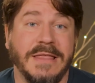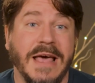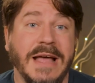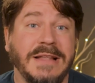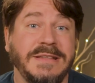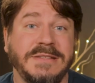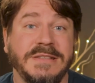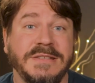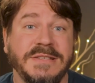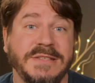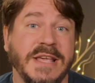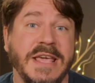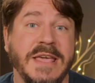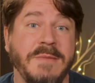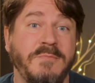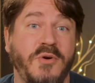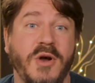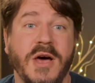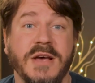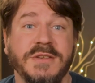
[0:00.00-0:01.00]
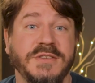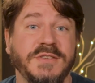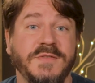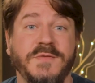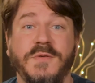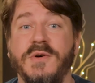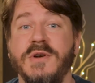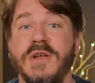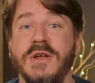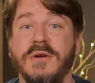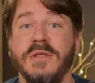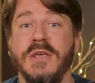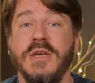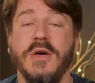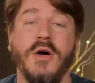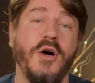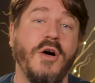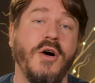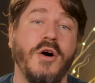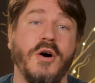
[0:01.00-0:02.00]
That's the same process for
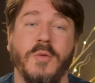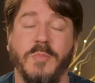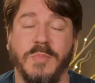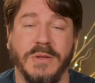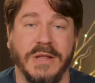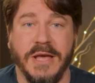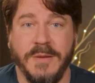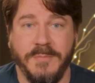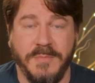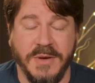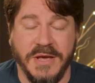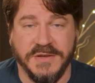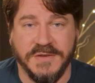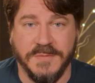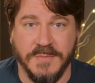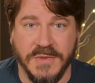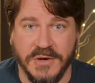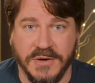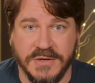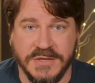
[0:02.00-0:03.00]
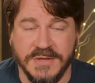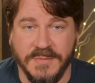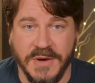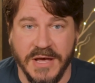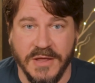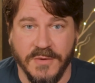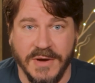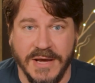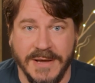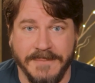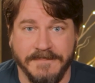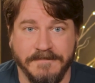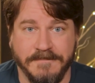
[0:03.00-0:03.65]
nearly all plant-based milks, by the way.